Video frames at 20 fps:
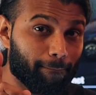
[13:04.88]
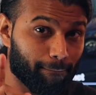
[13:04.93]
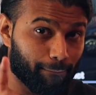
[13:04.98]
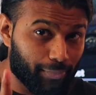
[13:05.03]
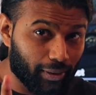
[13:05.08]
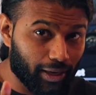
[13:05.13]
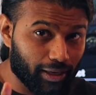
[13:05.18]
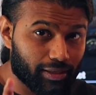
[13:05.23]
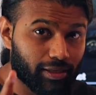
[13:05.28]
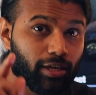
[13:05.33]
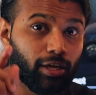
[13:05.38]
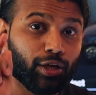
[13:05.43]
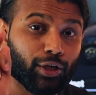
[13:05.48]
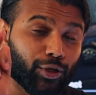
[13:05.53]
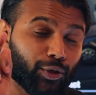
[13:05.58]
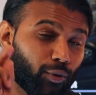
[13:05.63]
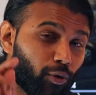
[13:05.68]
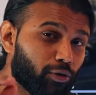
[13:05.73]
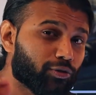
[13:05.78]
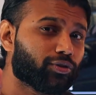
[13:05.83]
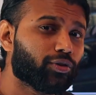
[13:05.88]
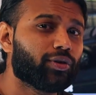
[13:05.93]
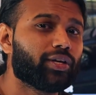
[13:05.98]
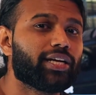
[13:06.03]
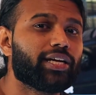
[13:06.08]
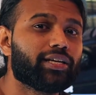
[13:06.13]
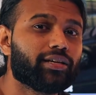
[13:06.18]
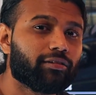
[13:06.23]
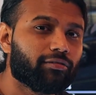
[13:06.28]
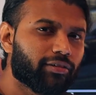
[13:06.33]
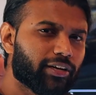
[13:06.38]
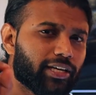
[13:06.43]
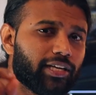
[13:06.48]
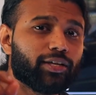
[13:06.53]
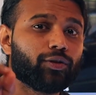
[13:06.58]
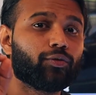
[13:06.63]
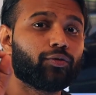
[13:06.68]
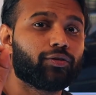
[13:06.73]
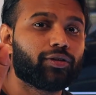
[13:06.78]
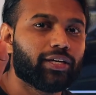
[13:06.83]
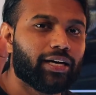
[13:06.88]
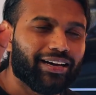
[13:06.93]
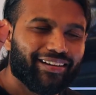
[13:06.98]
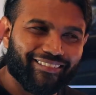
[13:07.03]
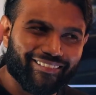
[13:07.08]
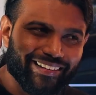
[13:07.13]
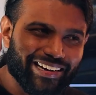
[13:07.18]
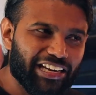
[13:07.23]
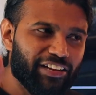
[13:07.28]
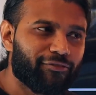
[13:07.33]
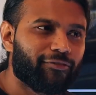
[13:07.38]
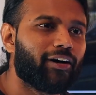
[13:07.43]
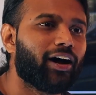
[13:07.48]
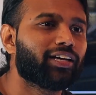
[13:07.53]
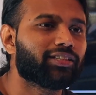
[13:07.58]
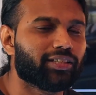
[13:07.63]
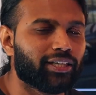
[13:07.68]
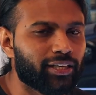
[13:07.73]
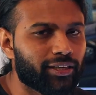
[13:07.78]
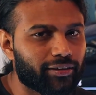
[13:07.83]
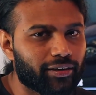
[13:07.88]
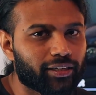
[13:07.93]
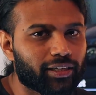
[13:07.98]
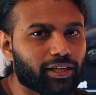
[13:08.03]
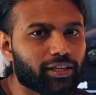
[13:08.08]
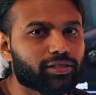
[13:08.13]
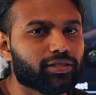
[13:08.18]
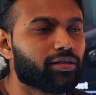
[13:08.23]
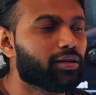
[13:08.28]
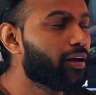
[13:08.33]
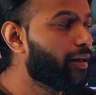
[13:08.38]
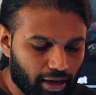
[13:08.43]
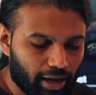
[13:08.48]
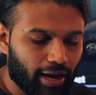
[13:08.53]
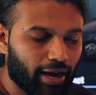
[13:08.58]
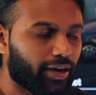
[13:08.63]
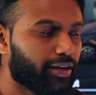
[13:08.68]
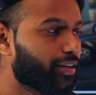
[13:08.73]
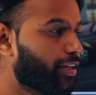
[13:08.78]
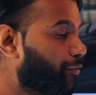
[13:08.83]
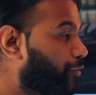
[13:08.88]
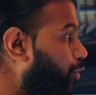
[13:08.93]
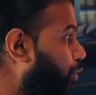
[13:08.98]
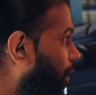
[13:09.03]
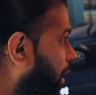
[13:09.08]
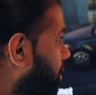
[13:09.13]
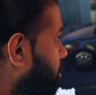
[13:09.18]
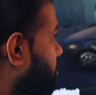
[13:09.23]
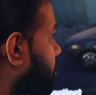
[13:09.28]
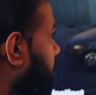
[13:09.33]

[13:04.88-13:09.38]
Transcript: But you also need a really good, really fast internet connection. And if you can